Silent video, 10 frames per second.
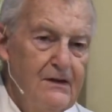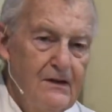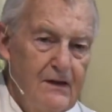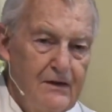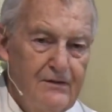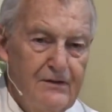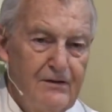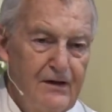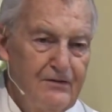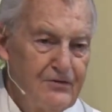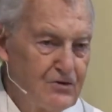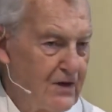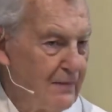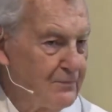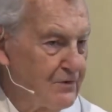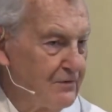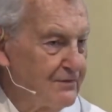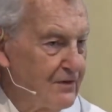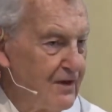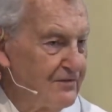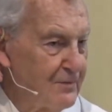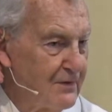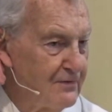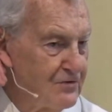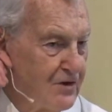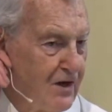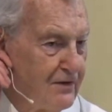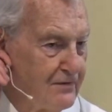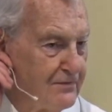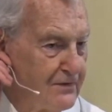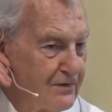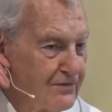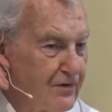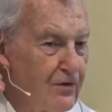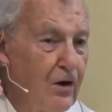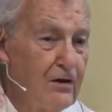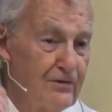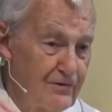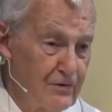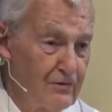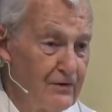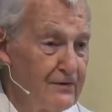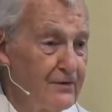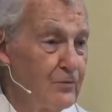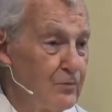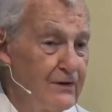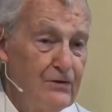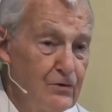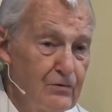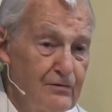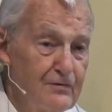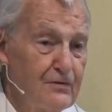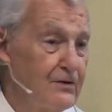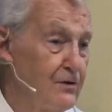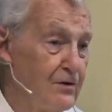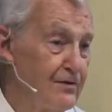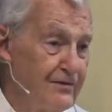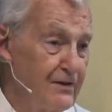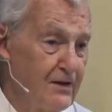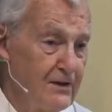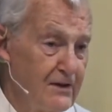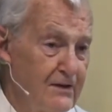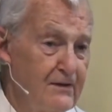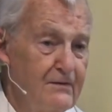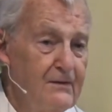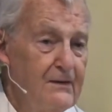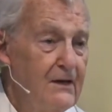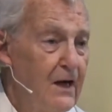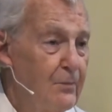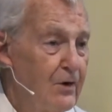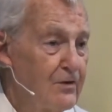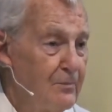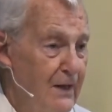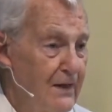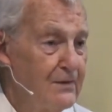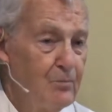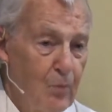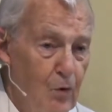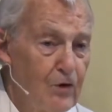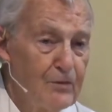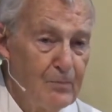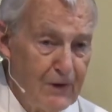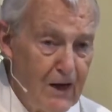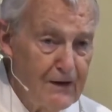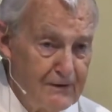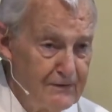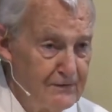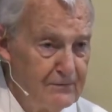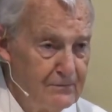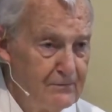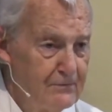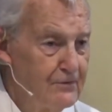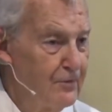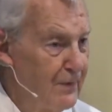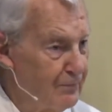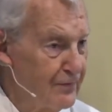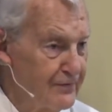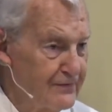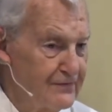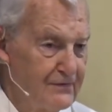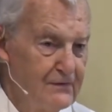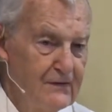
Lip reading: In the 9th chapter of the Gospel of John, there's a long story that we use for the RCIA about a man born blind. You remember this.